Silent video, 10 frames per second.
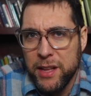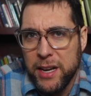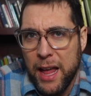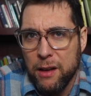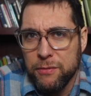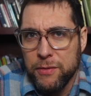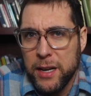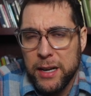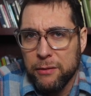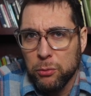they didn't have
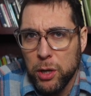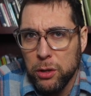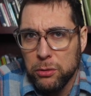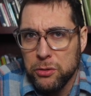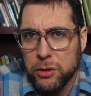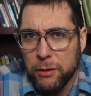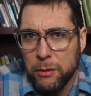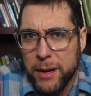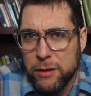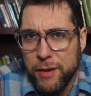they didn't have roads
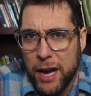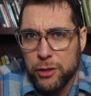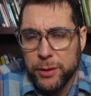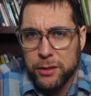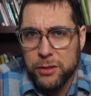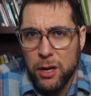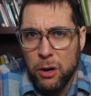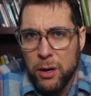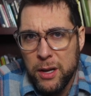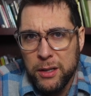or manufacturing,
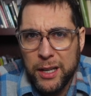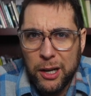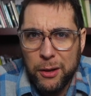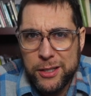so you know,